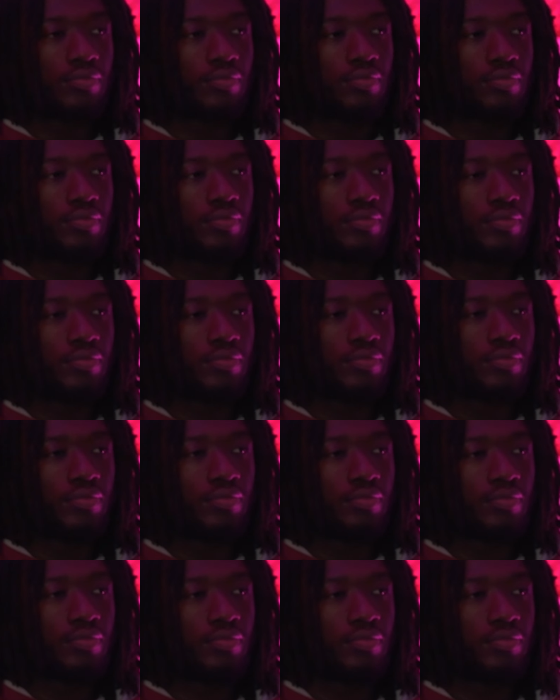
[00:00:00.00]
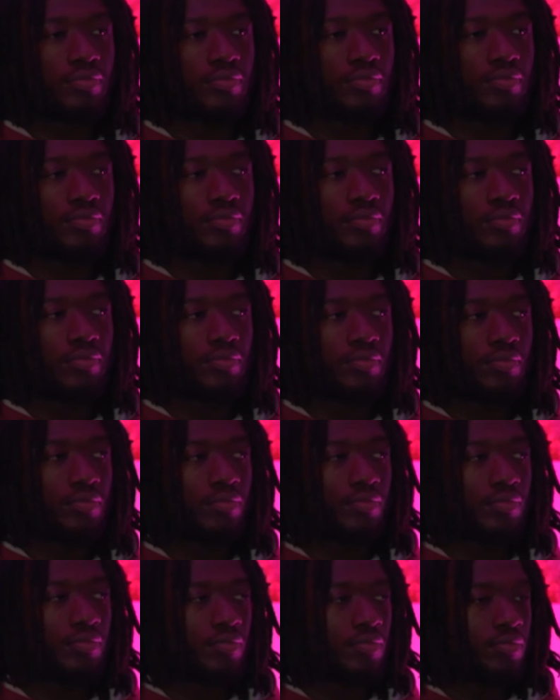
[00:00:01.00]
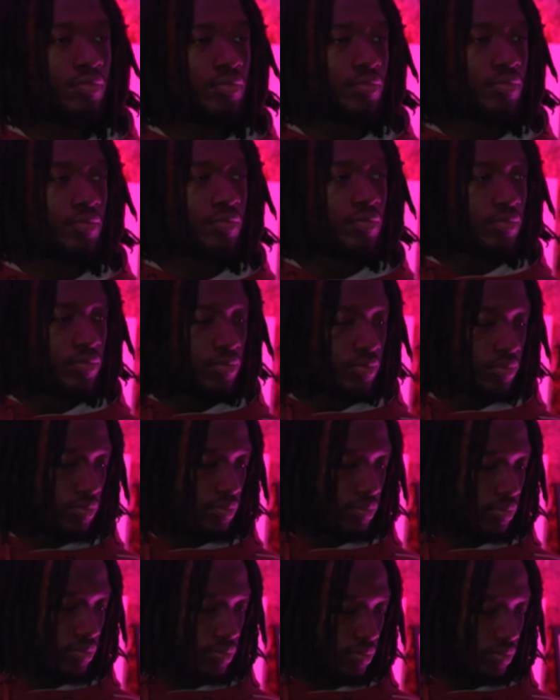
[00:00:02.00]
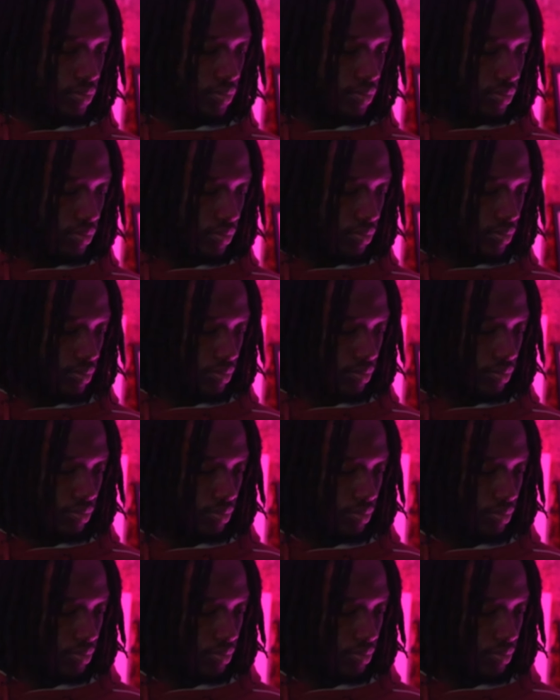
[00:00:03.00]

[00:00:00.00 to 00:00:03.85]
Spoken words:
No words are spoken by the person on screen.